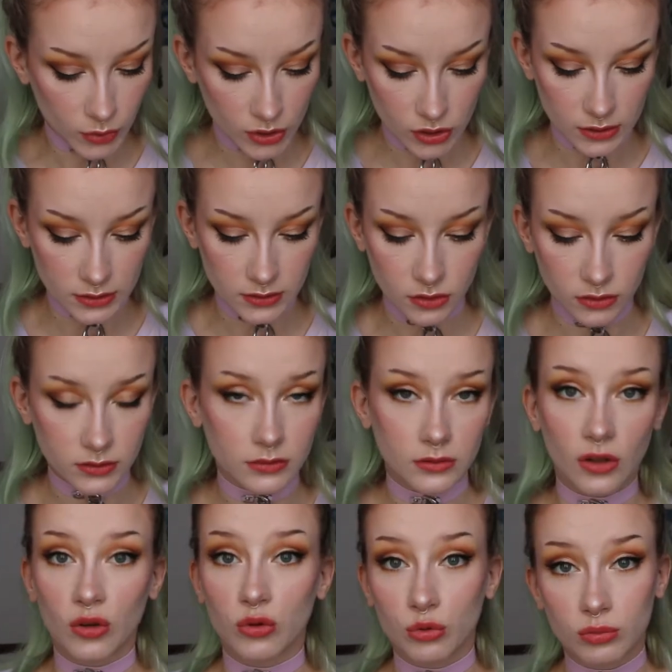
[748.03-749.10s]
which is just
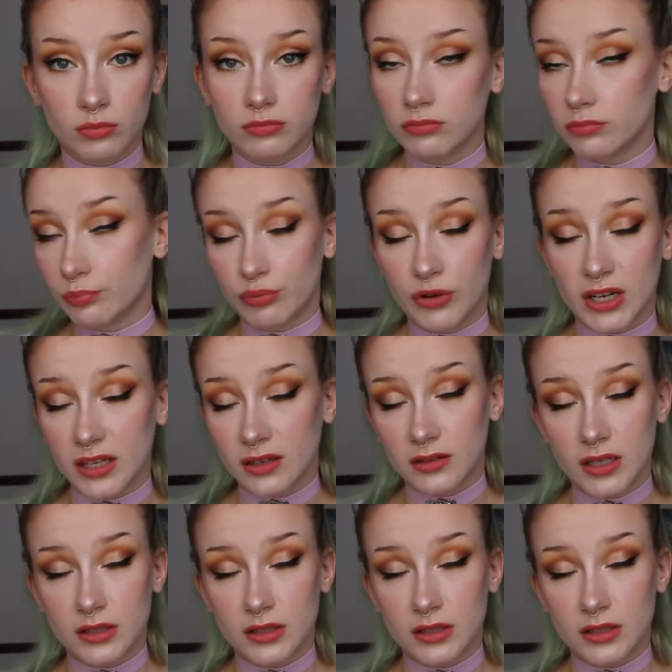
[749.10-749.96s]
brilliant.